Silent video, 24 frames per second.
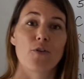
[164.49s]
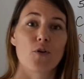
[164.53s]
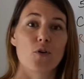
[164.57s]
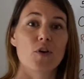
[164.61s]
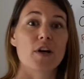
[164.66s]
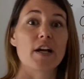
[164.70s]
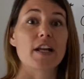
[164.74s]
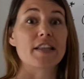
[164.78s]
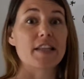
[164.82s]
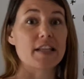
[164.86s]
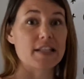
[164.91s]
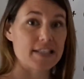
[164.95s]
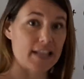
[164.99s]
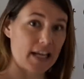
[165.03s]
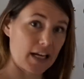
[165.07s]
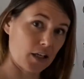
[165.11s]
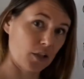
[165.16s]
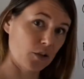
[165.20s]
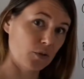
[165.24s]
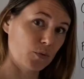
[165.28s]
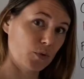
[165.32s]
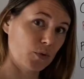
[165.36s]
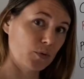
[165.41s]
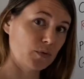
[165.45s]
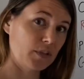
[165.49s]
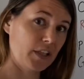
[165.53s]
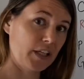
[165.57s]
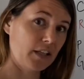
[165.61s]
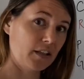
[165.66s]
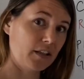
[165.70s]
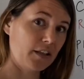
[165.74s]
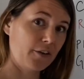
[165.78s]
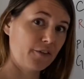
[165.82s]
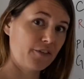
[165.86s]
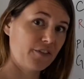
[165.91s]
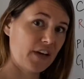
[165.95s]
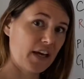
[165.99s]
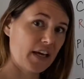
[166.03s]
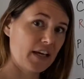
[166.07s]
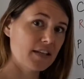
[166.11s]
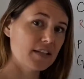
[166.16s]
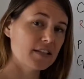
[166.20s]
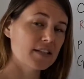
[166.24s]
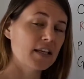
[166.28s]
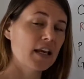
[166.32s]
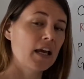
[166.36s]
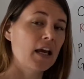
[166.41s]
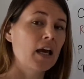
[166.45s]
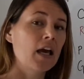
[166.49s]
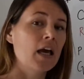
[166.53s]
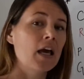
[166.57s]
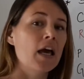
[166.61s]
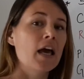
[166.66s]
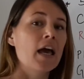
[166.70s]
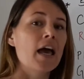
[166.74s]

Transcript: for the second wound healing phase.